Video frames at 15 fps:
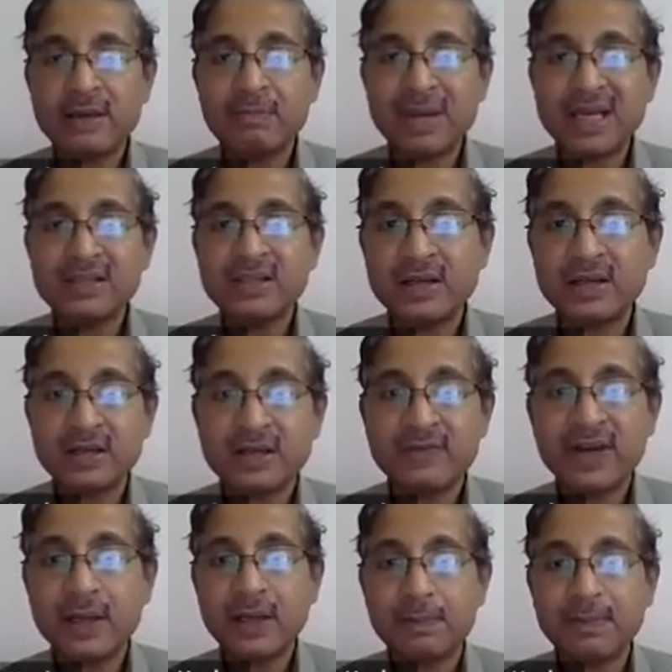major
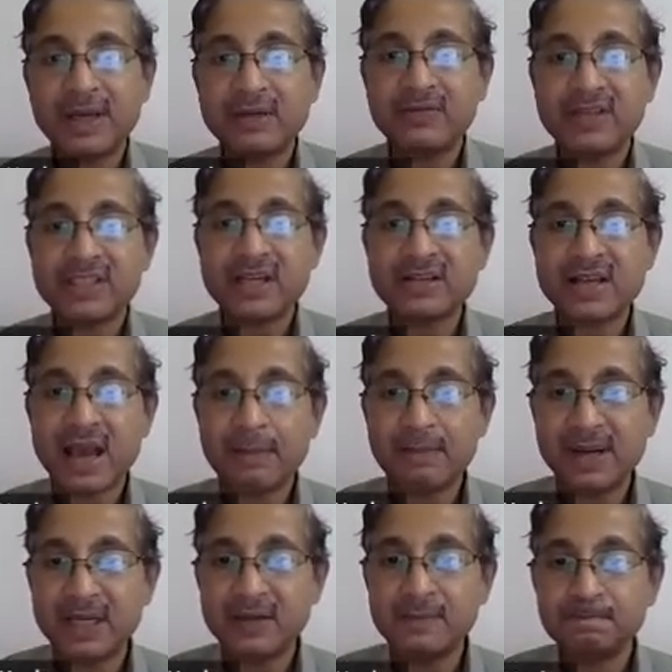development which has
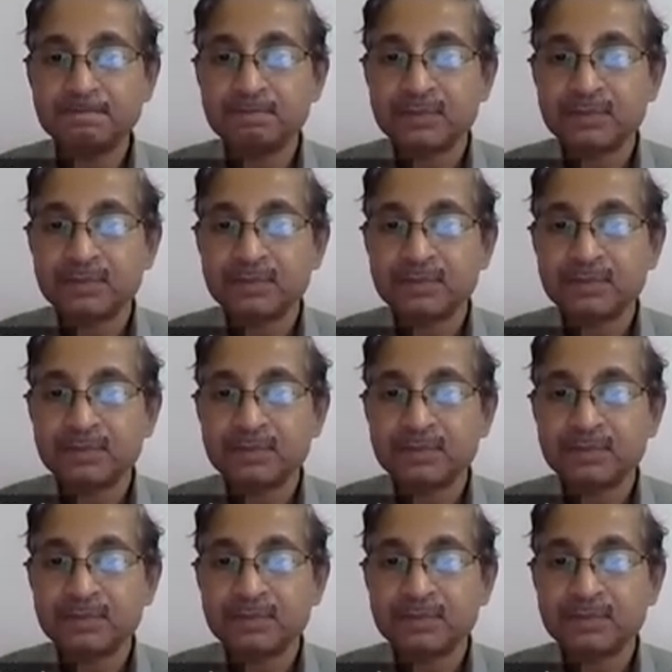happened